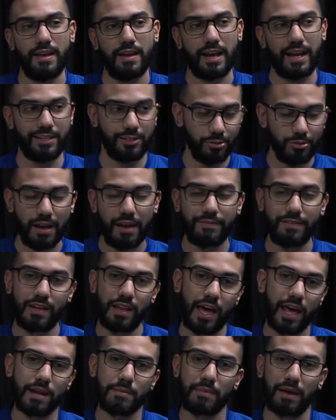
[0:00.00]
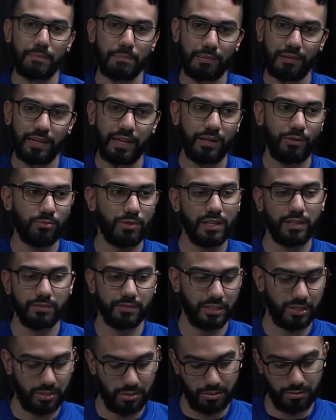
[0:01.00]
I do have a lot on my plate,
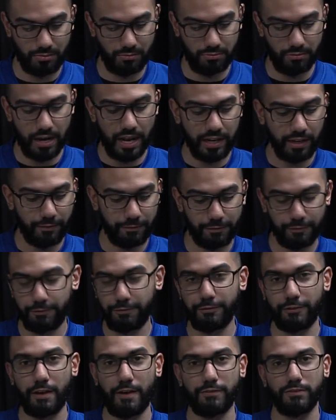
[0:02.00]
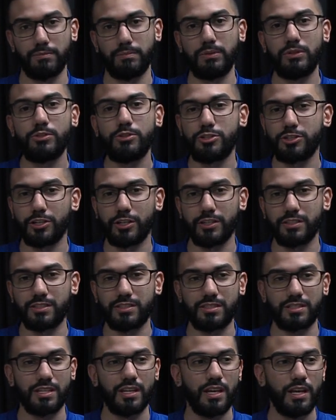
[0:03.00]
whether it's writing for Forever Blue
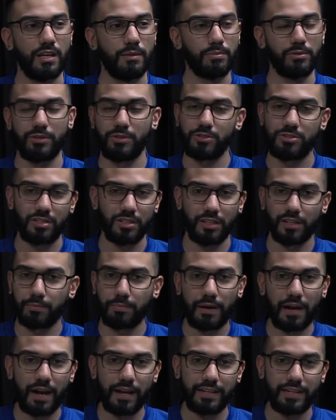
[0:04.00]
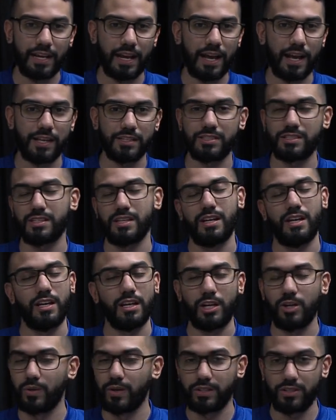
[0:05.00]
Shirts, producing their podcast,
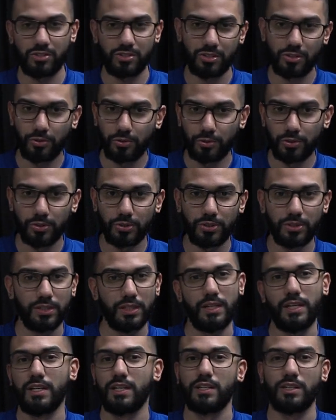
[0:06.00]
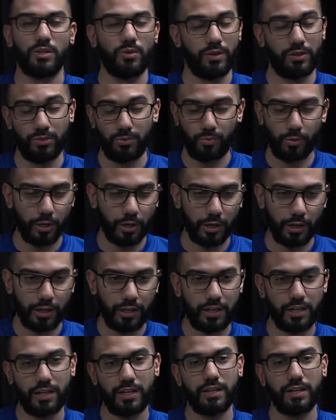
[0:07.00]
going to school, going to work,